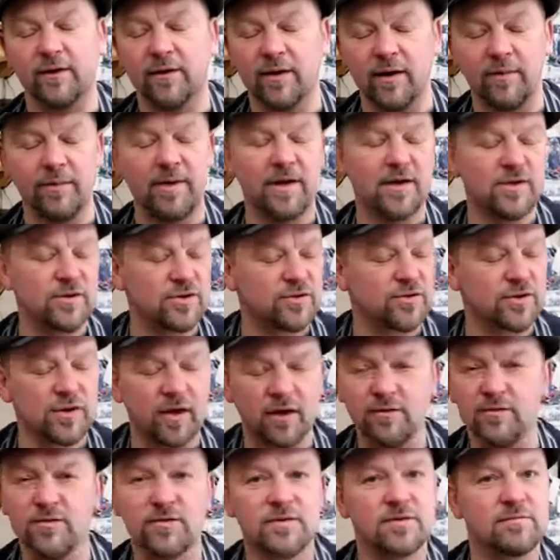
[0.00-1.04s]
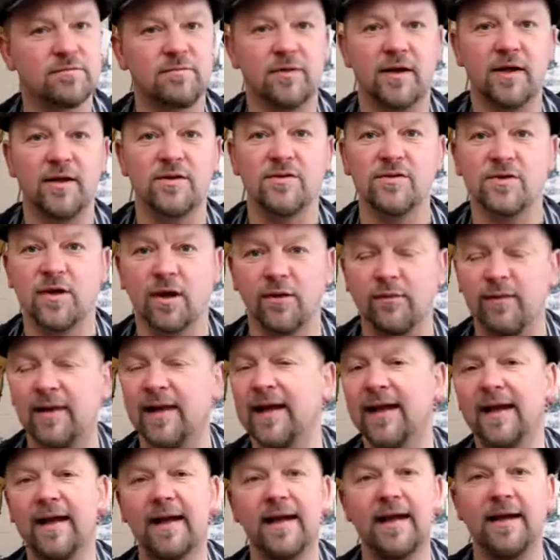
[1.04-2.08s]
I mean, it just goes so
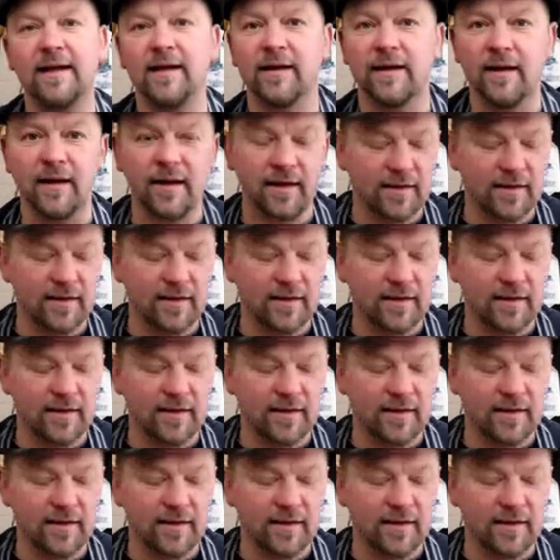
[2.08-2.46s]
lean.